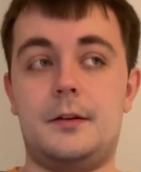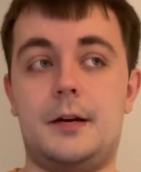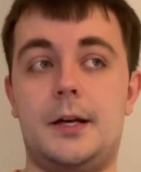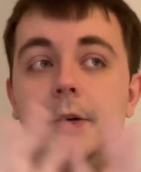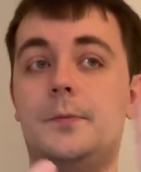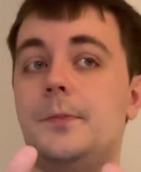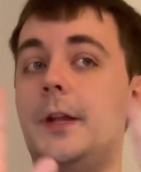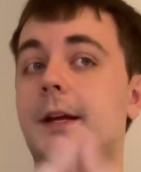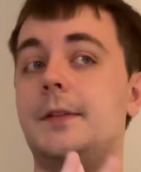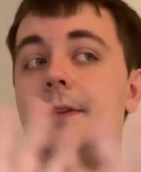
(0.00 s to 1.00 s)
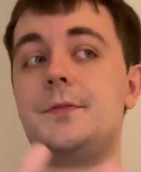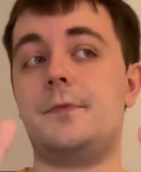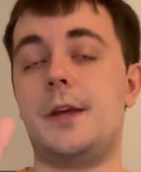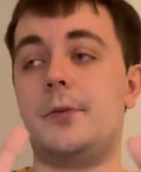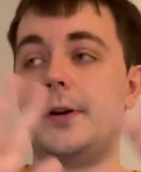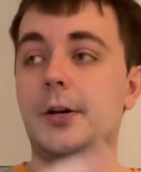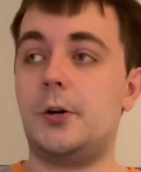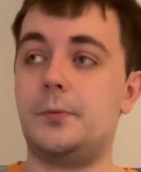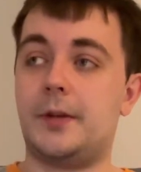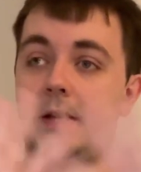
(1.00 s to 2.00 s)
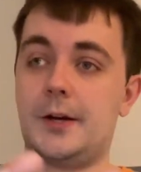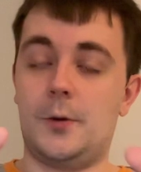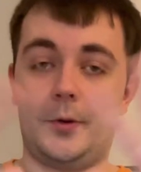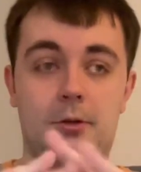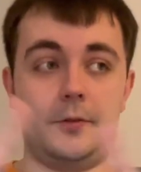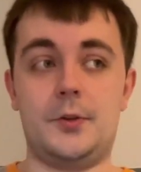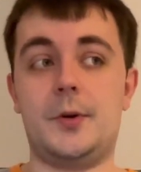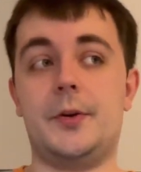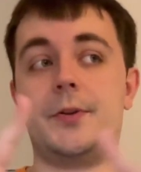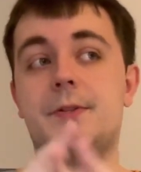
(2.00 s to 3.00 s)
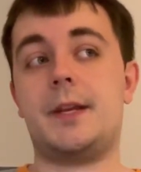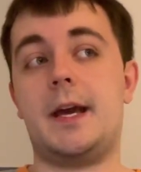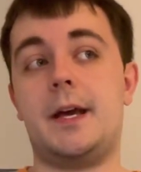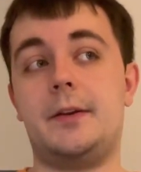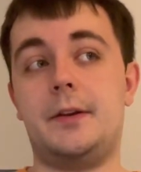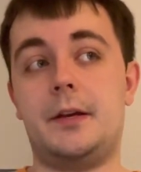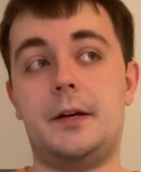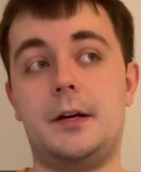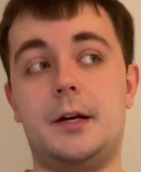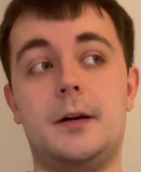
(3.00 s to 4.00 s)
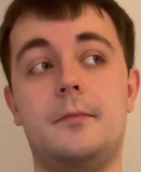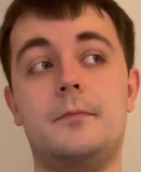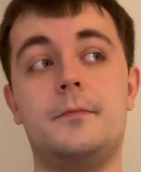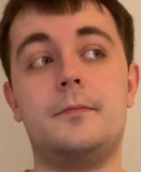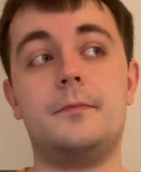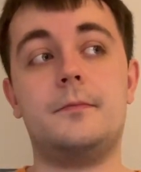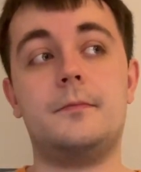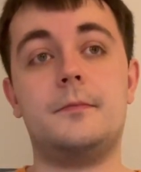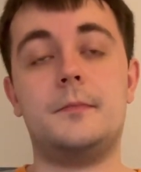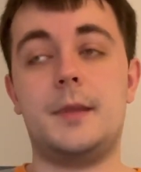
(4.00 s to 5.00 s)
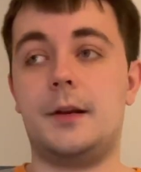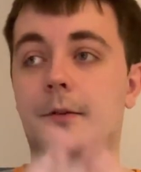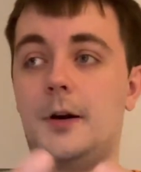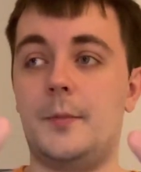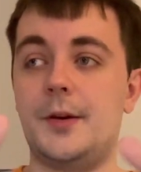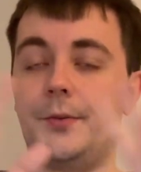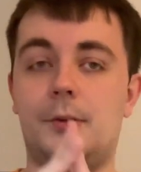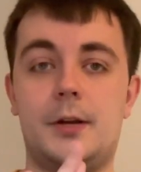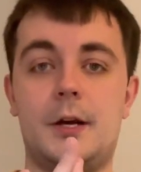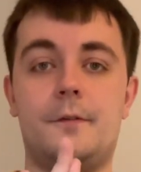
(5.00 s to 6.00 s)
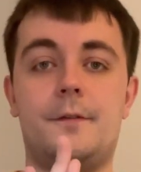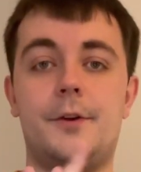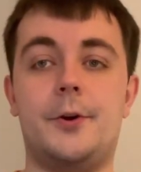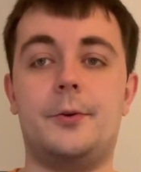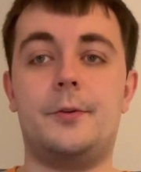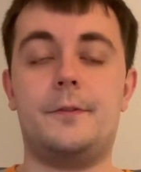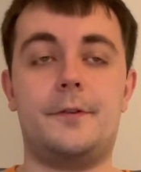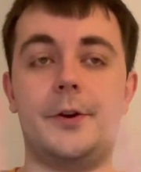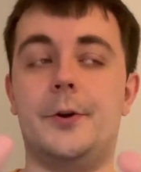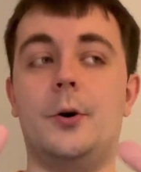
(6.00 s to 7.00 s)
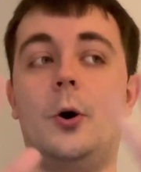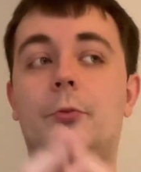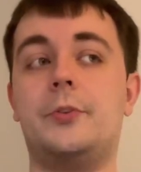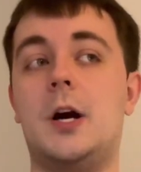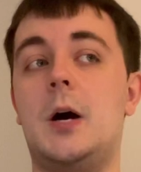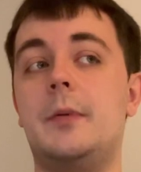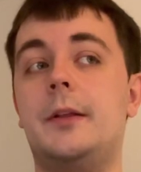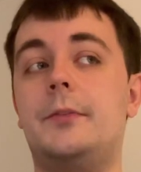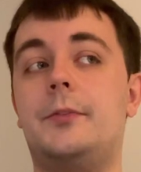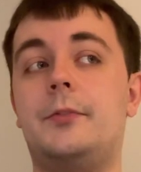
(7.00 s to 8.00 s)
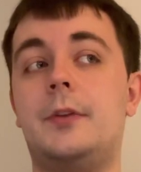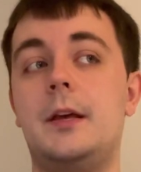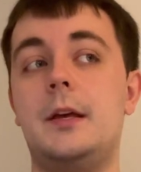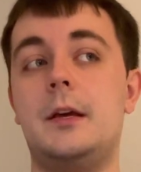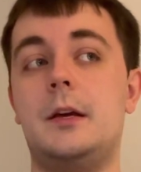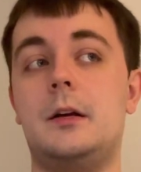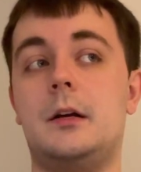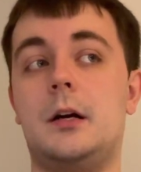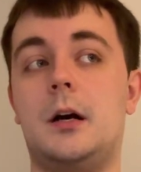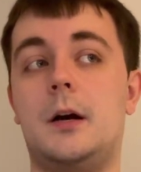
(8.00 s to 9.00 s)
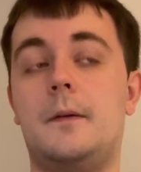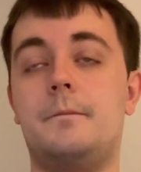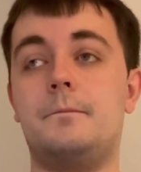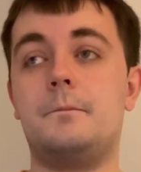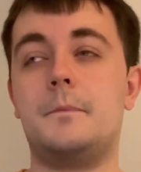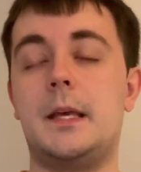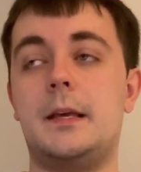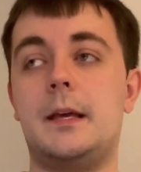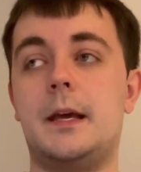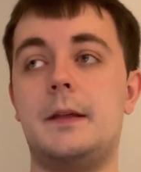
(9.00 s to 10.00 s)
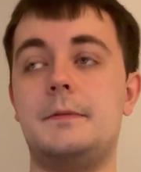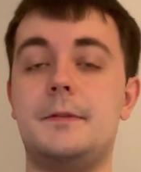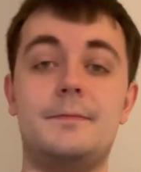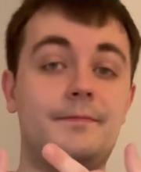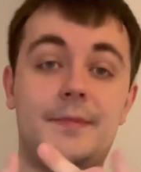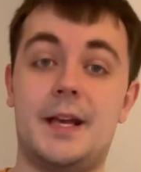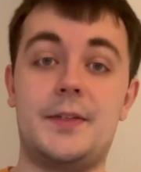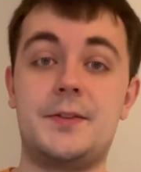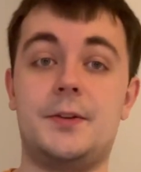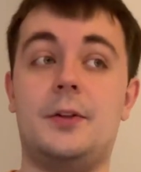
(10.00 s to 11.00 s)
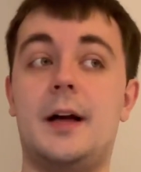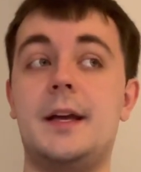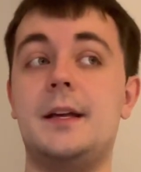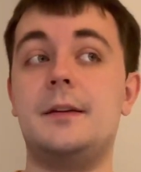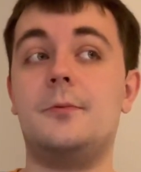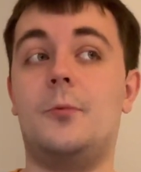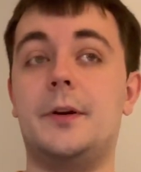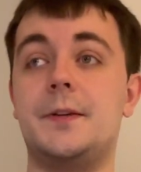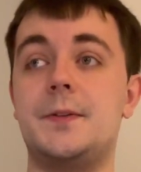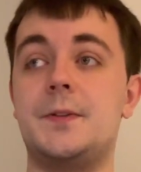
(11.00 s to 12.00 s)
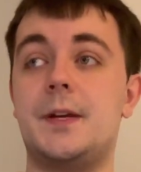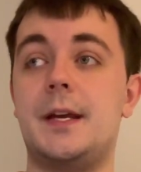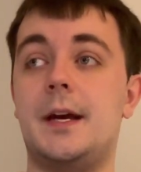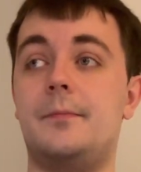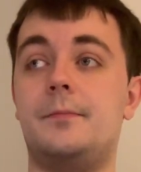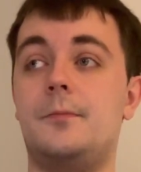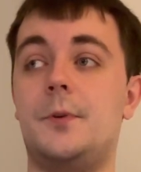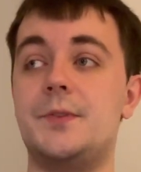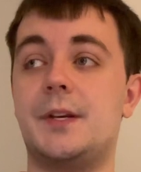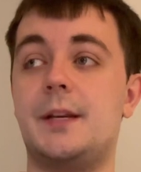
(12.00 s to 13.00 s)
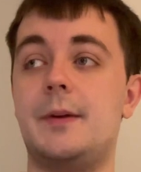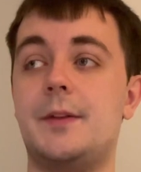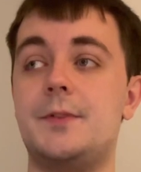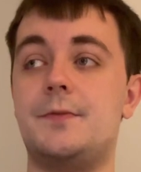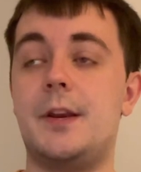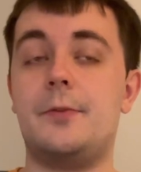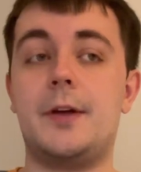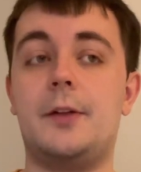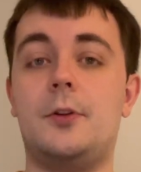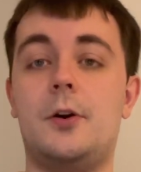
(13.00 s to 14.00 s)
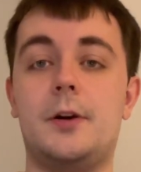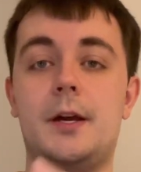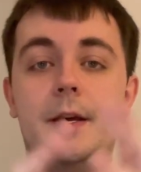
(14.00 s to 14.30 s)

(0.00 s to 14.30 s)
I hope like this video helped, and I hope all of you understand. You know, I'll be on the lookout for your all's comments. And yeah, that's all I wanted to say. I wasn't gonna make this video that long.